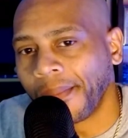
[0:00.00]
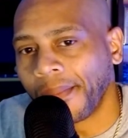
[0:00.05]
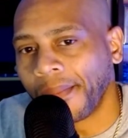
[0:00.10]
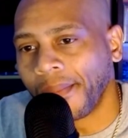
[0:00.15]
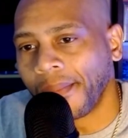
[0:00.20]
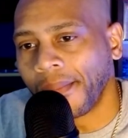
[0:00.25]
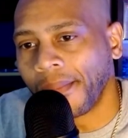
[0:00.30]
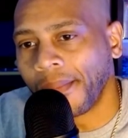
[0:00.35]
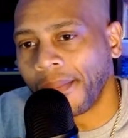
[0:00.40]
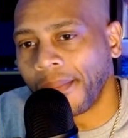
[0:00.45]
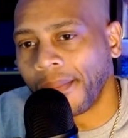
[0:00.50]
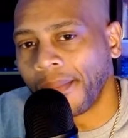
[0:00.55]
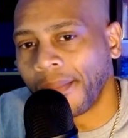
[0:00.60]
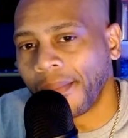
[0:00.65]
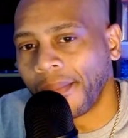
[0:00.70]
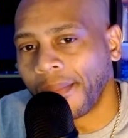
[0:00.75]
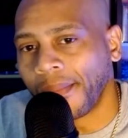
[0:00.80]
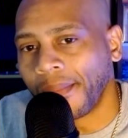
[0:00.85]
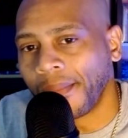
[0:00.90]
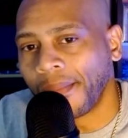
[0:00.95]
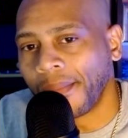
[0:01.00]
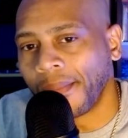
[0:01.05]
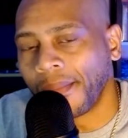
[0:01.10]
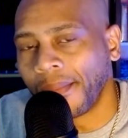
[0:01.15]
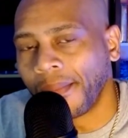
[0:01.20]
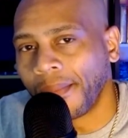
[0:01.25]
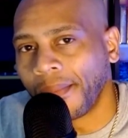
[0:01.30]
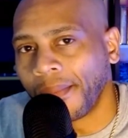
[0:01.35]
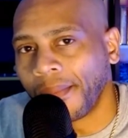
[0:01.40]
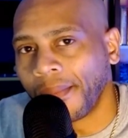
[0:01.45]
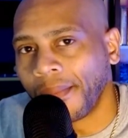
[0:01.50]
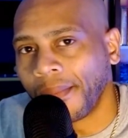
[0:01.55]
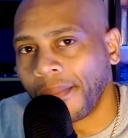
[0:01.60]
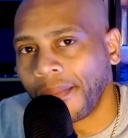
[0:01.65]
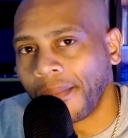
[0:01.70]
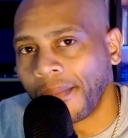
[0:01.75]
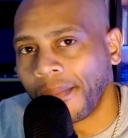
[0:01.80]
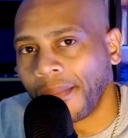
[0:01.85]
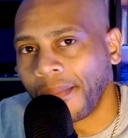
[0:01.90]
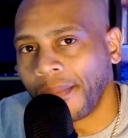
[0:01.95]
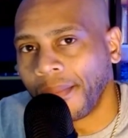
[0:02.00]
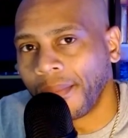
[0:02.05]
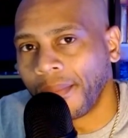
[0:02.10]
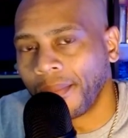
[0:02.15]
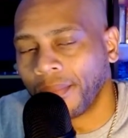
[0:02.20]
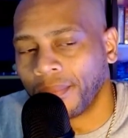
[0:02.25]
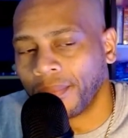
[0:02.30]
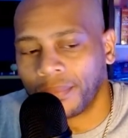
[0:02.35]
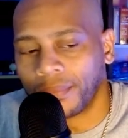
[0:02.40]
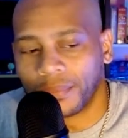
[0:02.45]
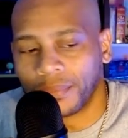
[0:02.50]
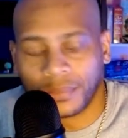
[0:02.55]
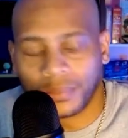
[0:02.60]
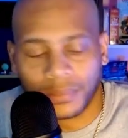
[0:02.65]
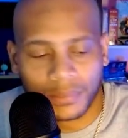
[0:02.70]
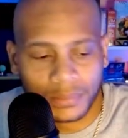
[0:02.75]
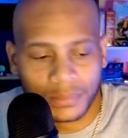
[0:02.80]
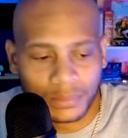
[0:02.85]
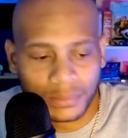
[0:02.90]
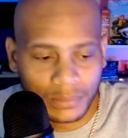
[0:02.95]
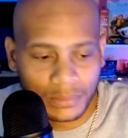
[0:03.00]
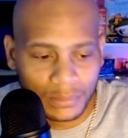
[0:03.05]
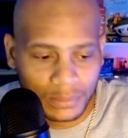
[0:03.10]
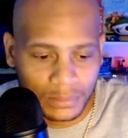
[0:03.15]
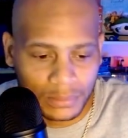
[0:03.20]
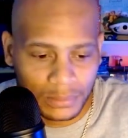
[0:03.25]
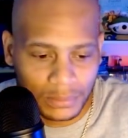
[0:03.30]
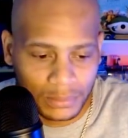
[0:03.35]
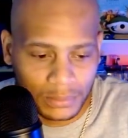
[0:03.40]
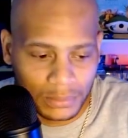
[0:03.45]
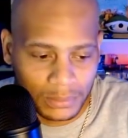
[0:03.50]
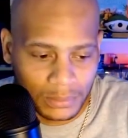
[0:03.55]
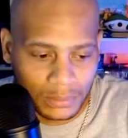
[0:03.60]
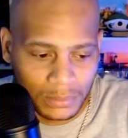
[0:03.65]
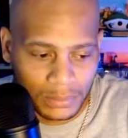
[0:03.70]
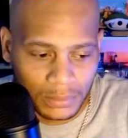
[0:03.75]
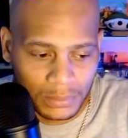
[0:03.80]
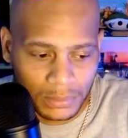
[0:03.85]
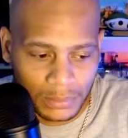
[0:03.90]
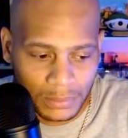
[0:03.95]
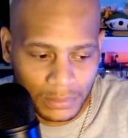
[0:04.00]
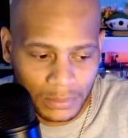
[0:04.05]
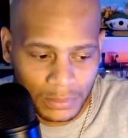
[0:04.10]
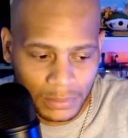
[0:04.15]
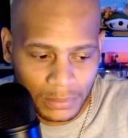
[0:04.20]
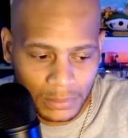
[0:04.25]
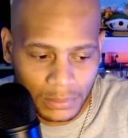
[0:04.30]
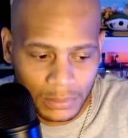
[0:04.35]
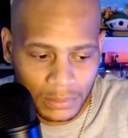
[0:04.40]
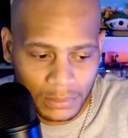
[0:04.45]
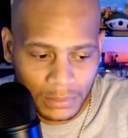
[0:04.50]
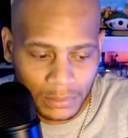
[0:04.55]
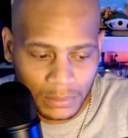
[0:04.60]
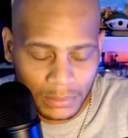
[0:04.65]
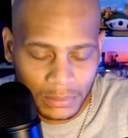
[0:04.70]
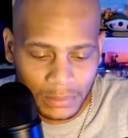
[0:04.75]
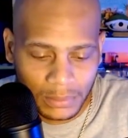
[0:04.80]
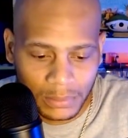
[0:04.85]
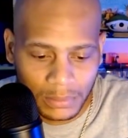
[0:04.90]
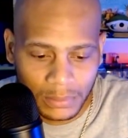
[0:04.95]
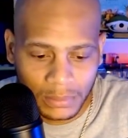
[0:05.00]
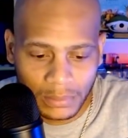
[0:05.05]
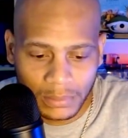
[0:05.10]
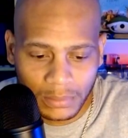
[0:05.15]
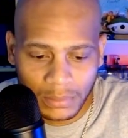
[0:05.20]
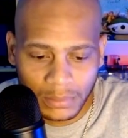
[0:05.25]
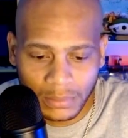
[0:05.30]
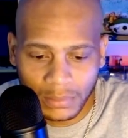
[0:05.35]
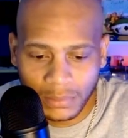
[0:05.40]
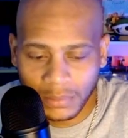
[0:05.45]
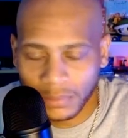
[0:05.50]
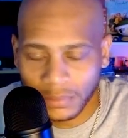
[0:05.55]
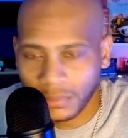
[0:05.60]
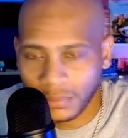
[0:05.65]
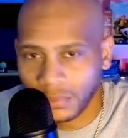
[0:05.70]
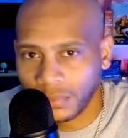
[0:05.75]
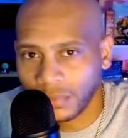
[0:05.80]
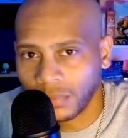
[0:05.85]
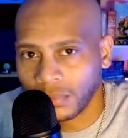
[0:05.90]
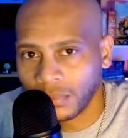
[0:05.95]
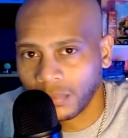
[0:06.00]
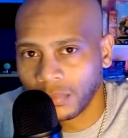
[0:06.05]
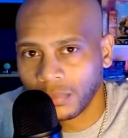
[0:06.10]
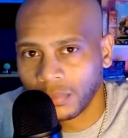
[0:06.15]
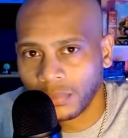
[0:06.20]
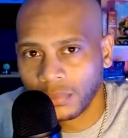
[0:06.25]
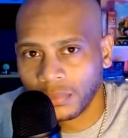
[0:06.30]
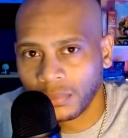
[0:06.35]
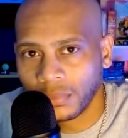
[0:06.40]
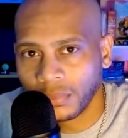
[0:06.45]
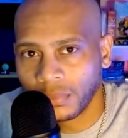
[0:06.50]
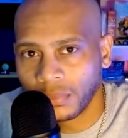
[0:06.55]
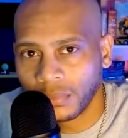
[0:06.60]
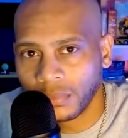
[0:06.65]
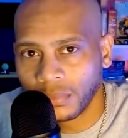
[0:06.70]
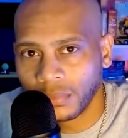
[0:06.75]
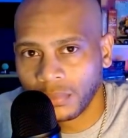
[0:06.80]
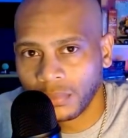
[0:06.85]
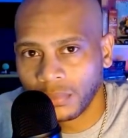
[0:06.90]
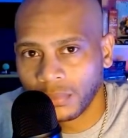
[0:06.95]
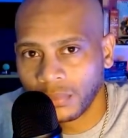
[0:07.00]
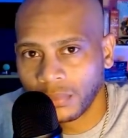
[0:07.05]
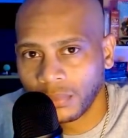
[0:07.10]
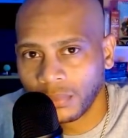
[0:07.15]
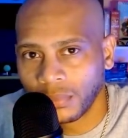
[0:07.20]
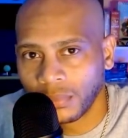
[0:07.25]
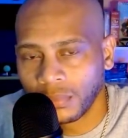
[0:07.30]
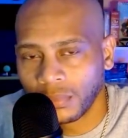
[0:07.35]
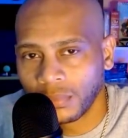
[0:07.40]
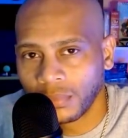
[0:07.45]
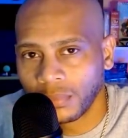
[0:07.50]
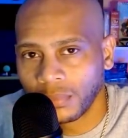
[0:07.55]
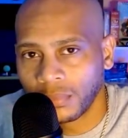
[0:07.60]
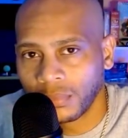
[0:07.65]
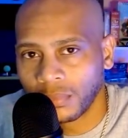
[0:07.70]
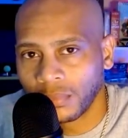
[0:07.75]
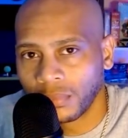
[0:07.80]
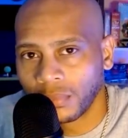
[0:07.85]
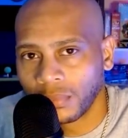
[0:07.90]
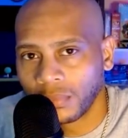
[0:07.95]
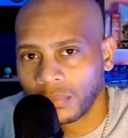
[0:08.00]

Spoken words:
(not speaking)